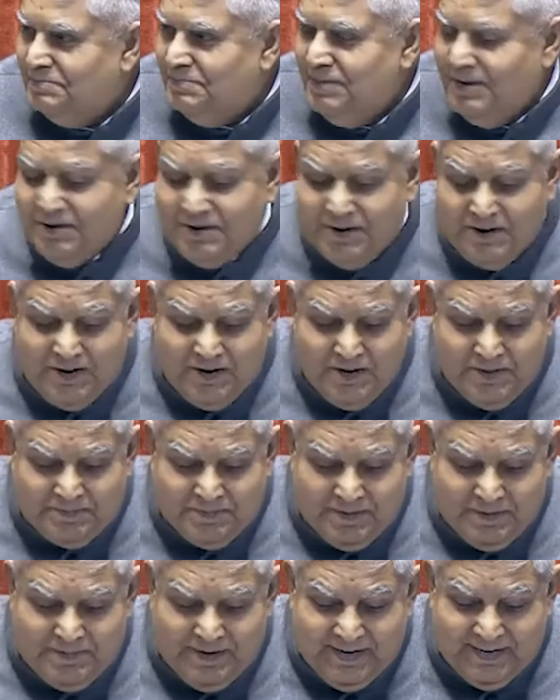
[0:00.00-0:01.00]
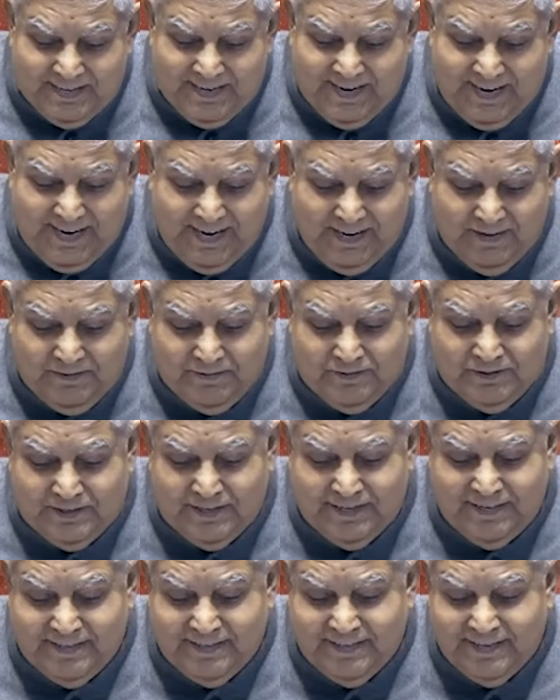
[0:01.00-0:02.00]
beyond public life,
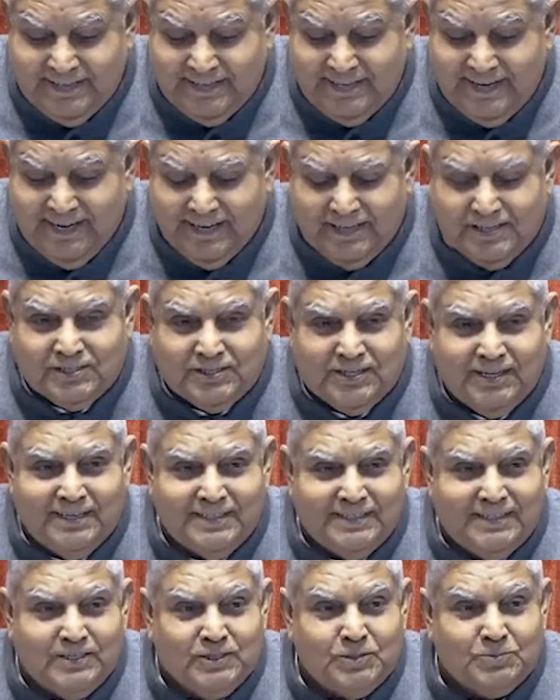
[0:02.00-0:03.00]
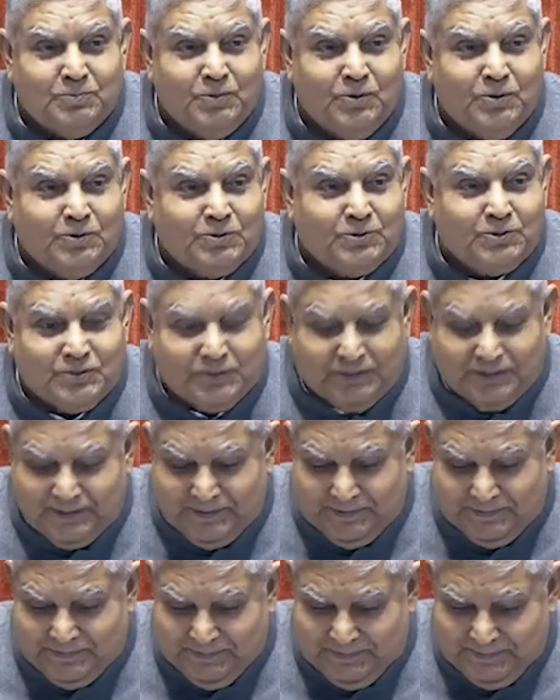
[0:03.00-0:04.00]
Sri Nadda excelled in
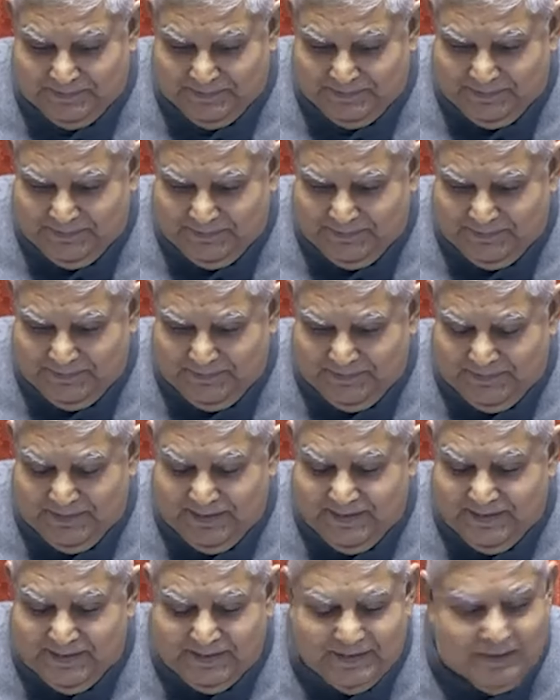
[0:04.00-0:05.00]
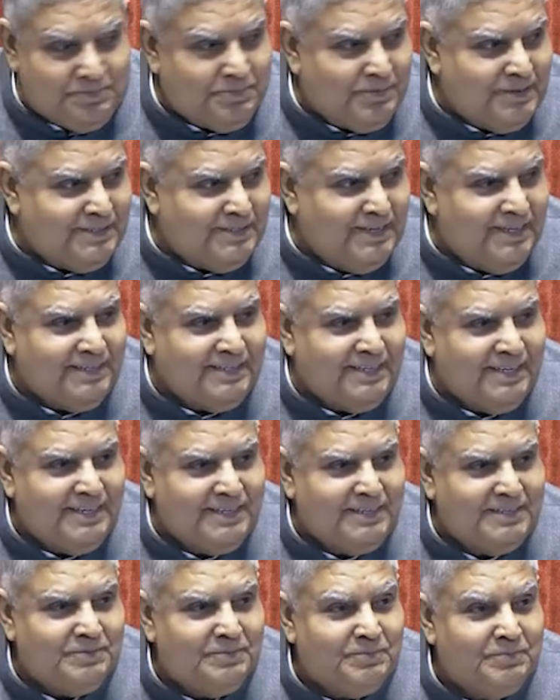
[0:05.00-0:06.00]
sports,
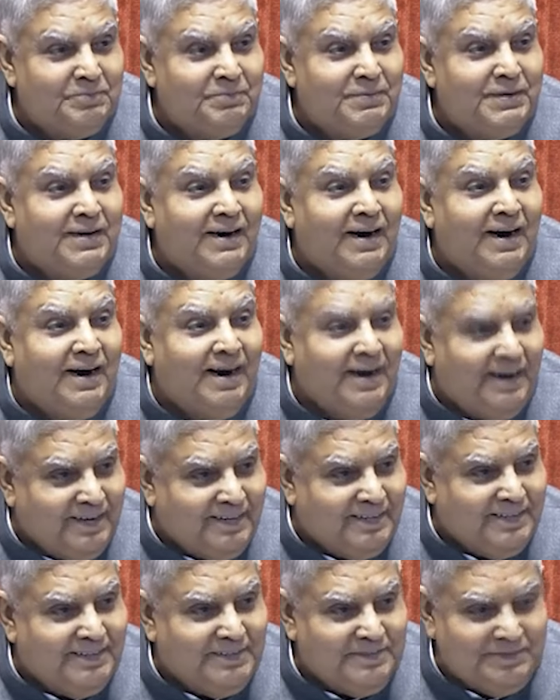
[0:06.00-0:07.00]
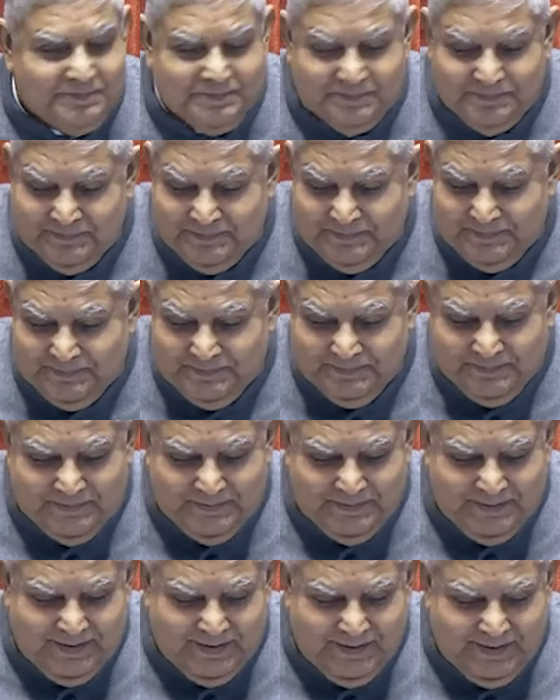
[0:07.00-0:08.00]
representing Bihar
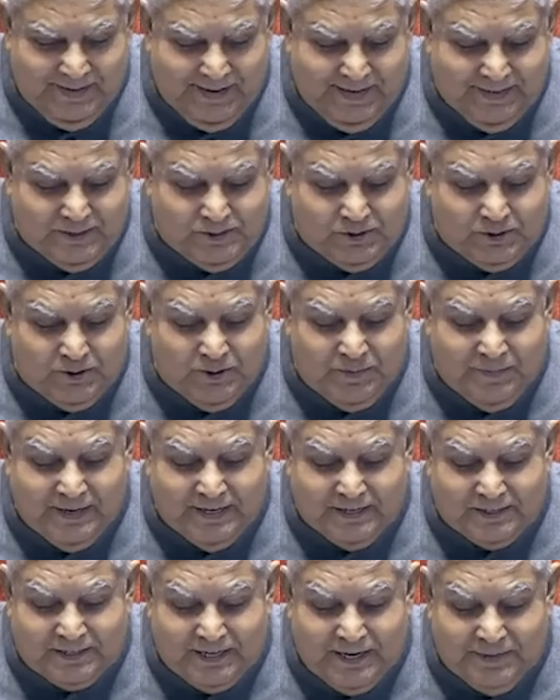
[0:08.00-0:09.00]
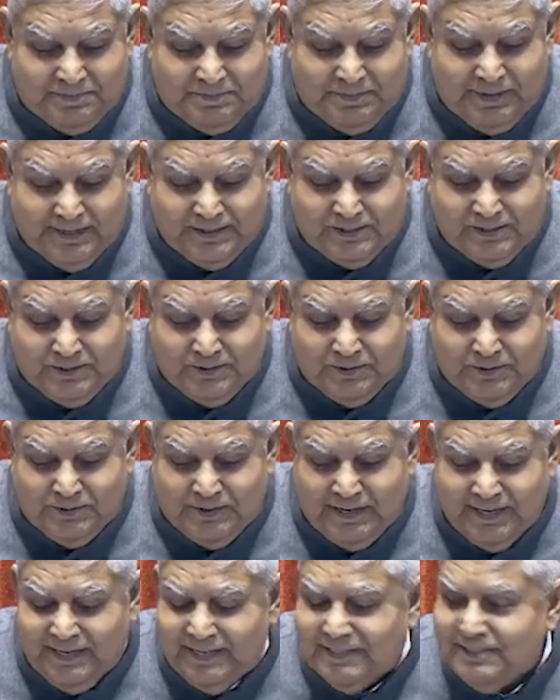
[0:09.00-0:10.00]
in swimming champions
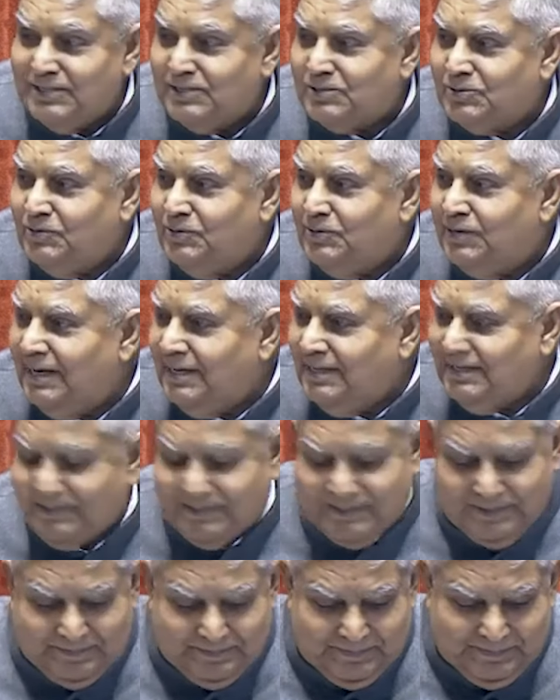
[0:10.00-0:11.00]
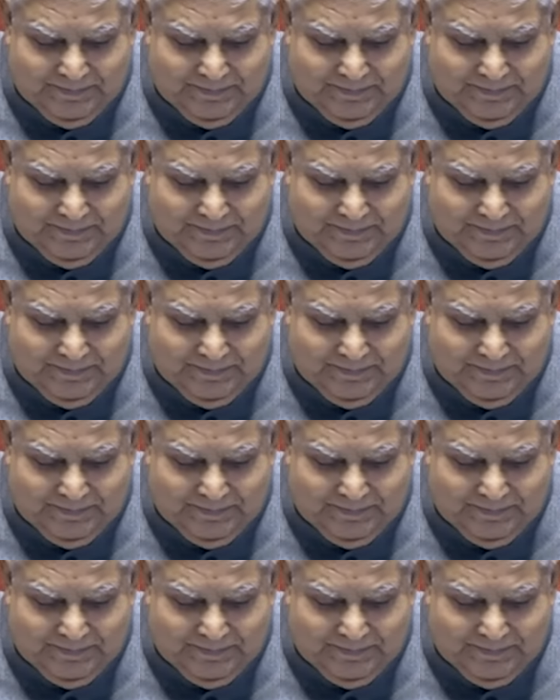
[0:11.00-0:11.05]
during his school days.